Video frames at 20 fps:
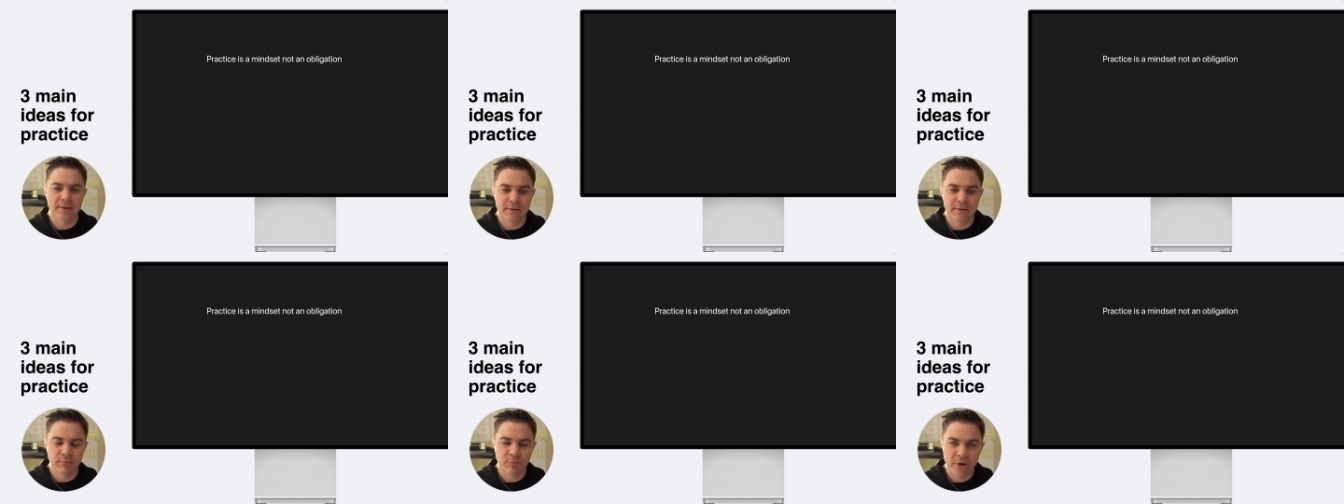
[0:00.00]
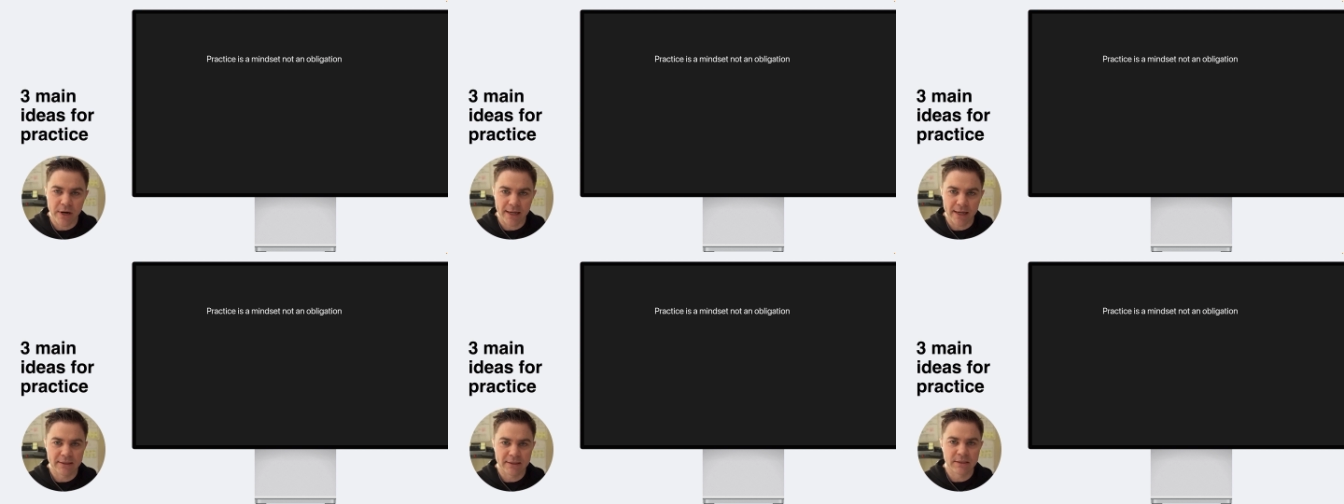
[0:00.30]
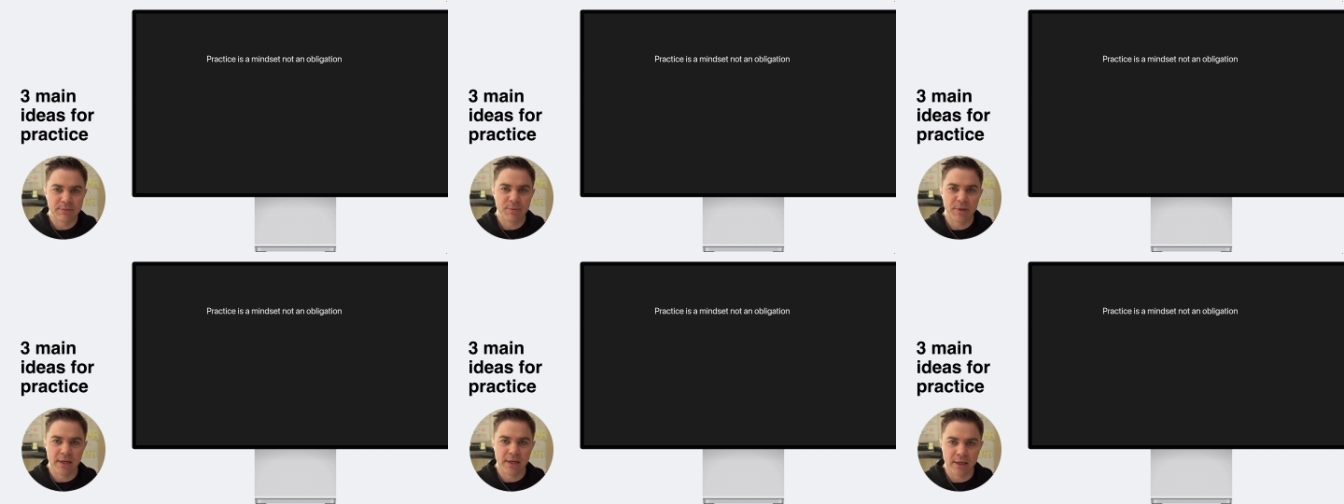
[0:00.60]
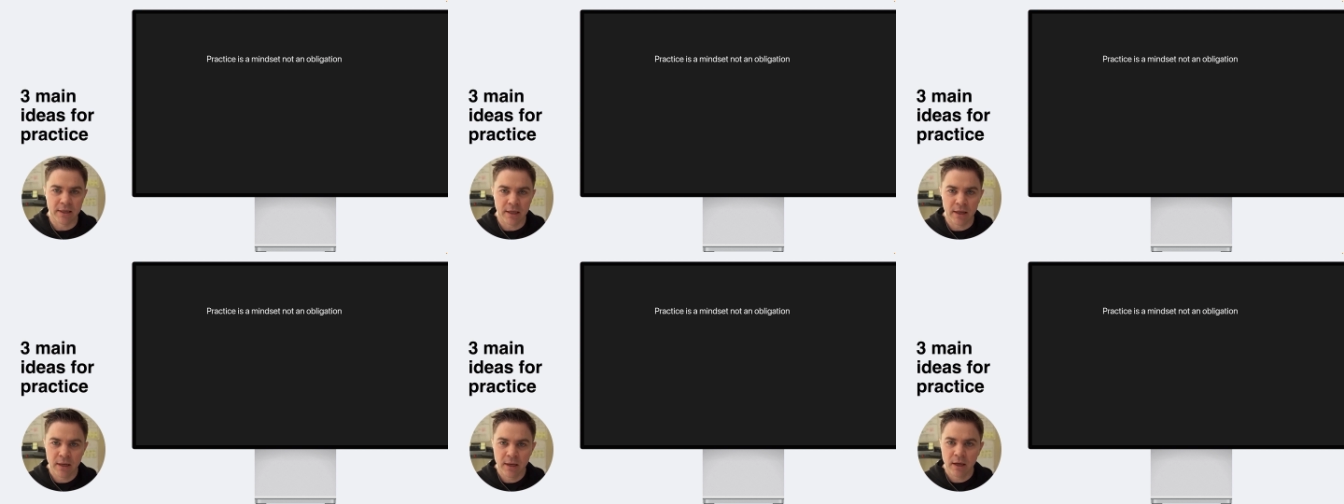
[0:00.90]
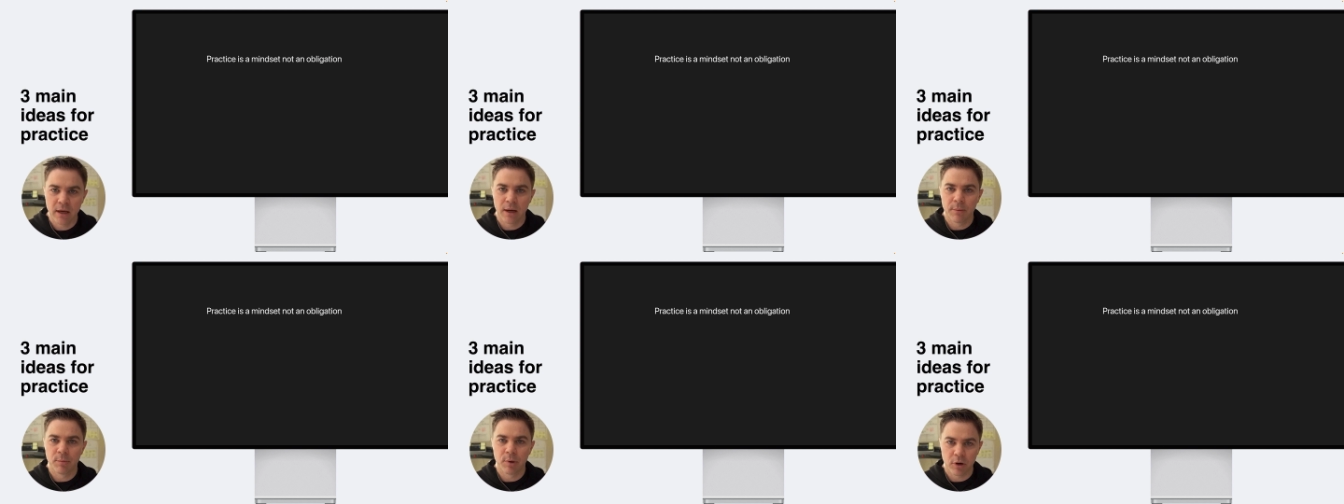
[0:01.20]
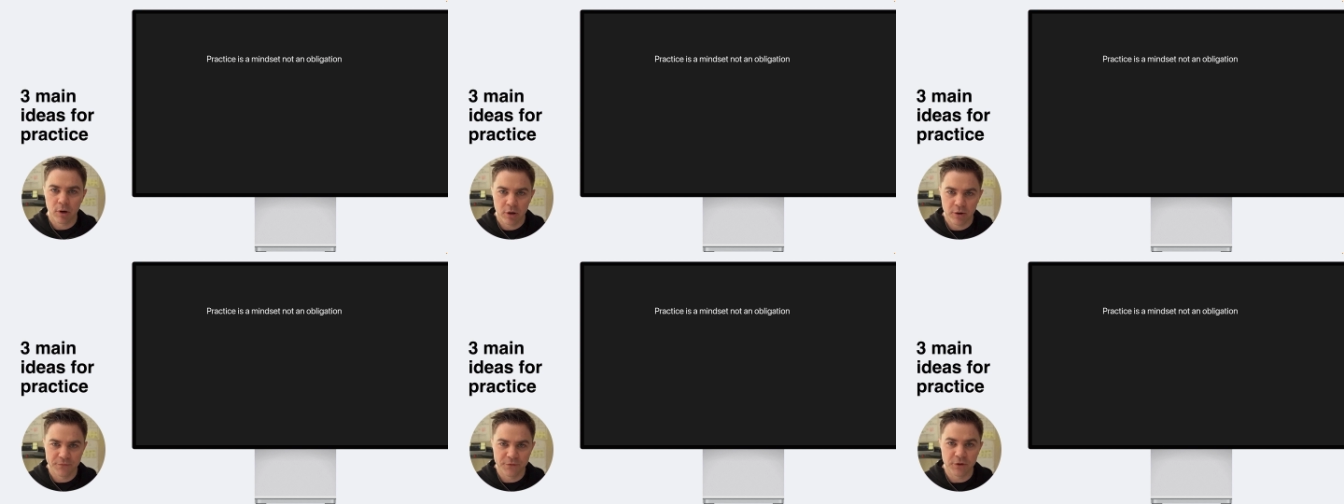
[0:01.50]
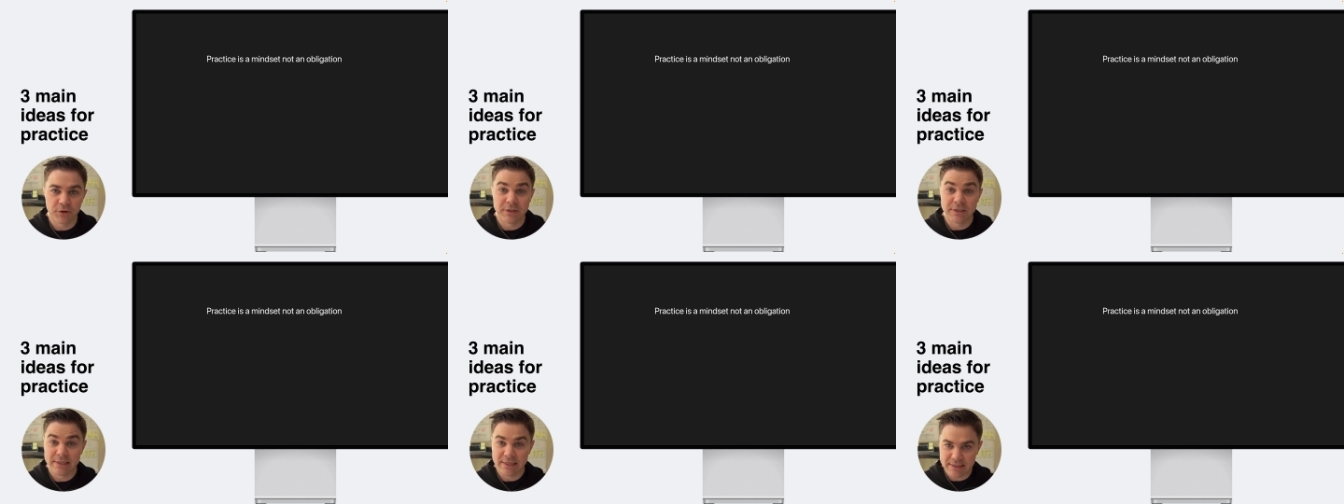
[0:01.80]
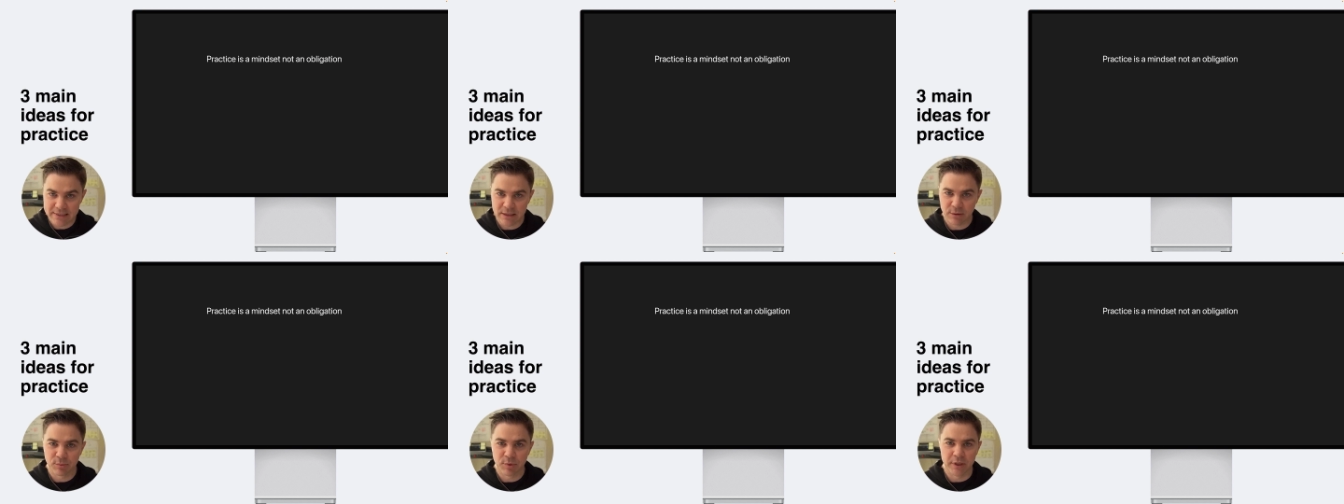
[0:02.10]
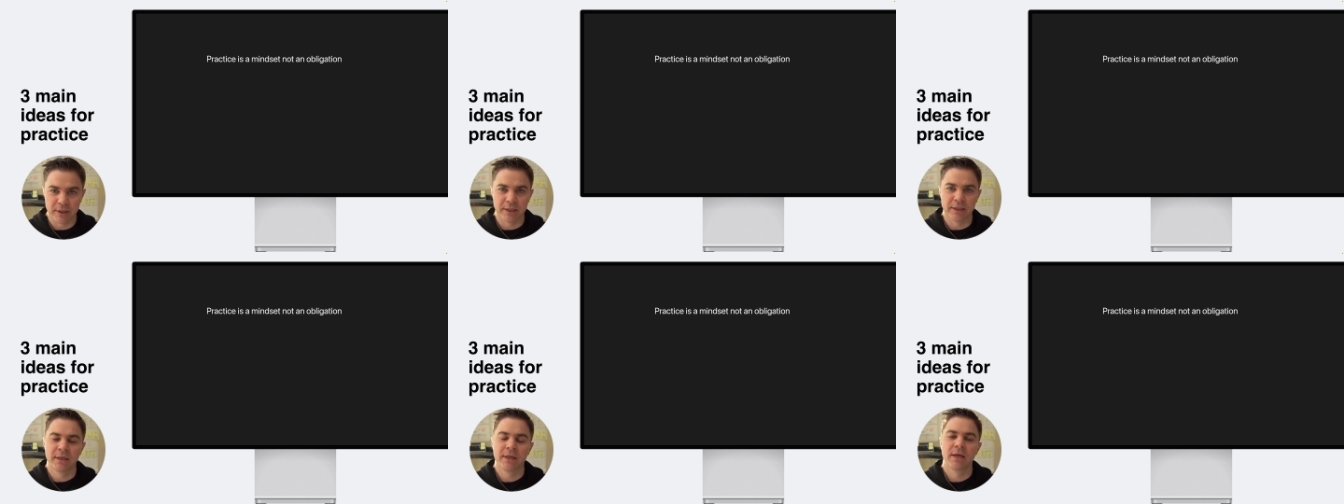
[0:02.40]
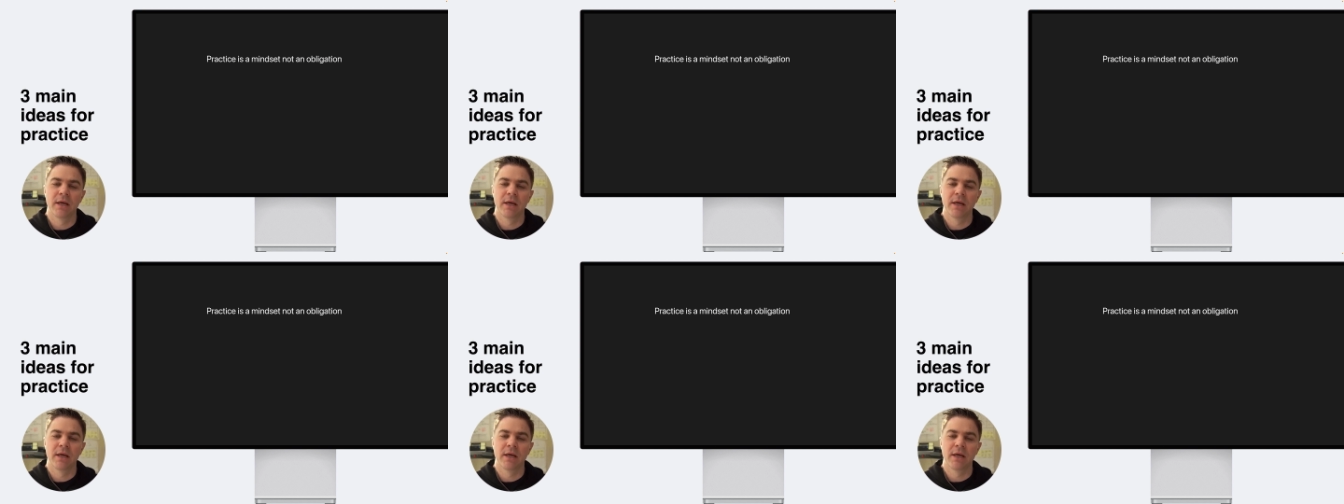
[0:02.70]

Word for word: practice being a part of your discipline,